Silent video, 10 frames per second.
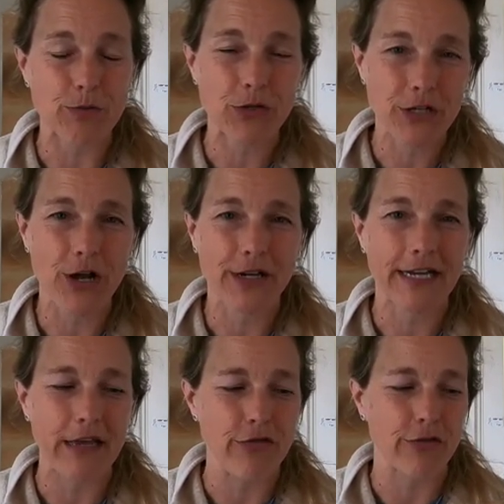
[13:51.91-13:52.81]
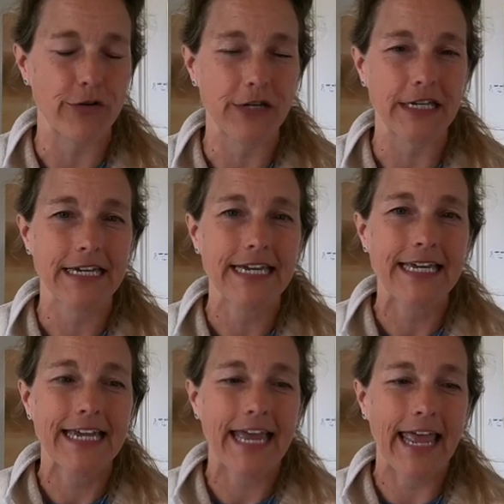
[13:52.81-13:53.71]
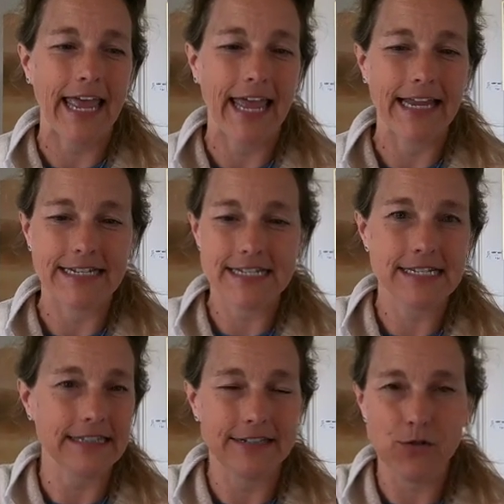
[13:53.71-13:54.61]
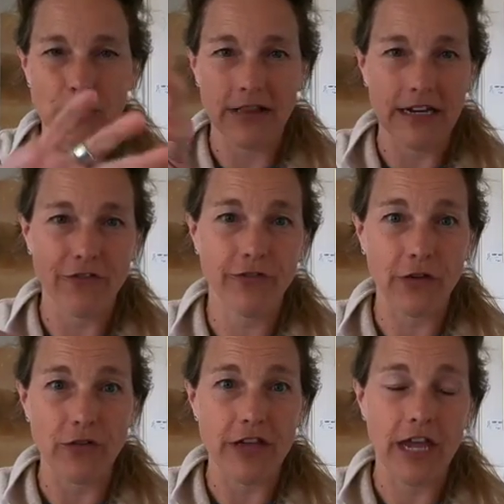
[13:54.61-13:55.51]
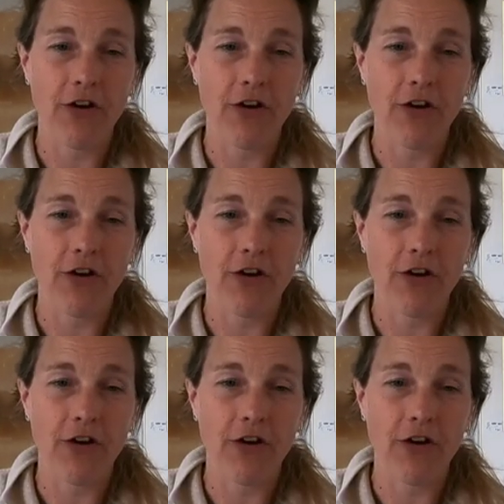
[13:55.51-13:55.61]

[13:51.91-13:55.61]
We put it on at 8:30 and sort of let it fill the